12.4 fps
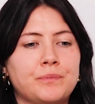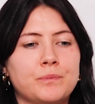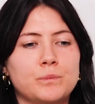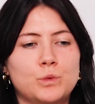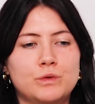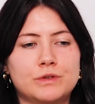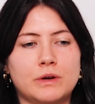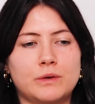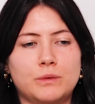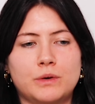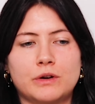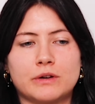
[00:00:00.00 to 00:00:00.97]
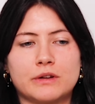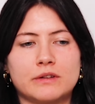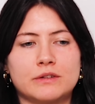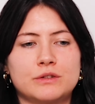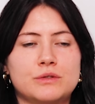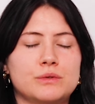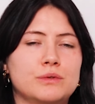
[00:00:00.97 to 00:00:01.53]
moved our work
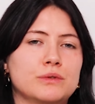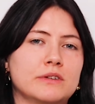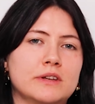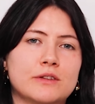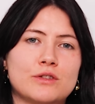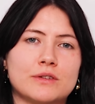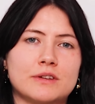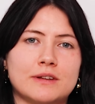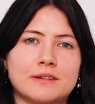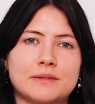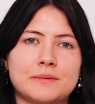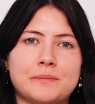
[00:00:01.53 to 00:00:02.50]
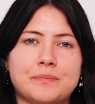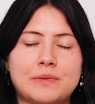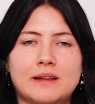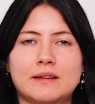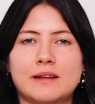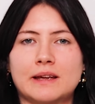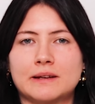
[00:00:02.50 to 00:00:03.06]
into the digital
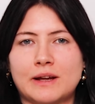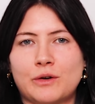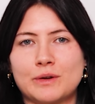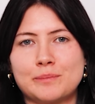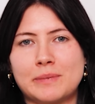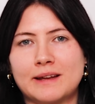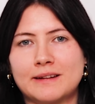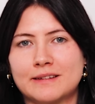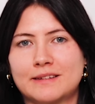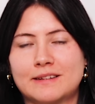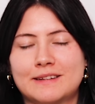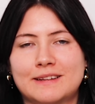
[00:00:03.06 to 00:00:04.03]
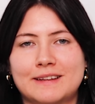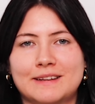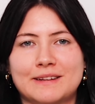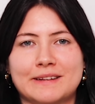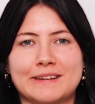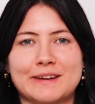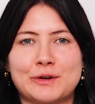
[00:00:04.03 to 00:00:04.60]
and they are now embedded
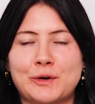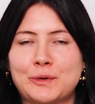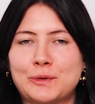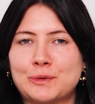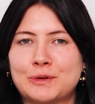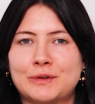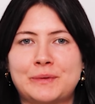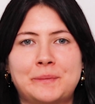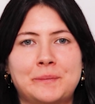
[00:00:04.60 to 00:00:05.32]
in a code.